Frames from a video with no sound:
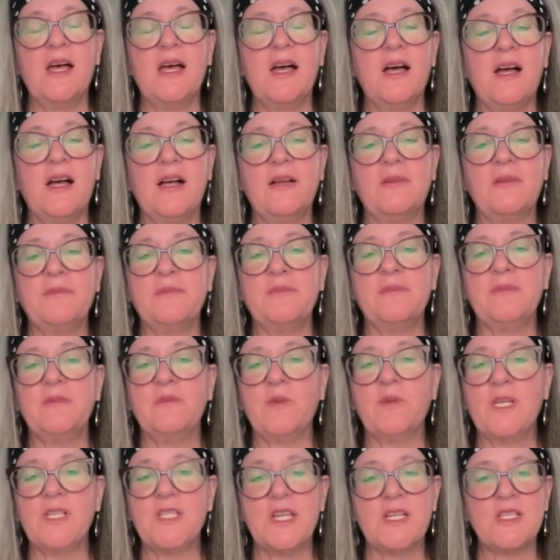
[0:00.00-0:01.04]
Um,
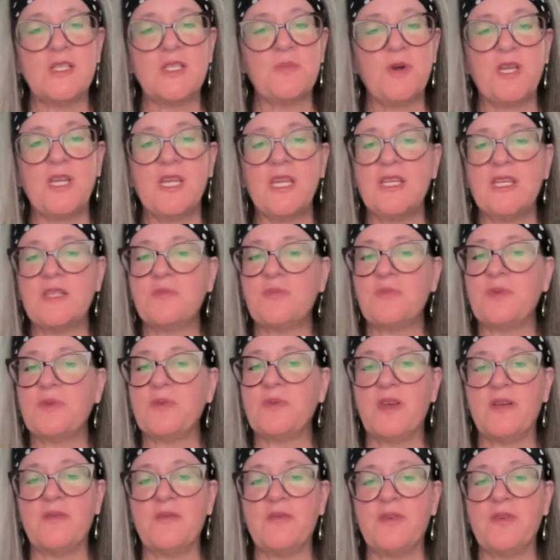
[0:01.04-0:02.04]
reach out to Marquese with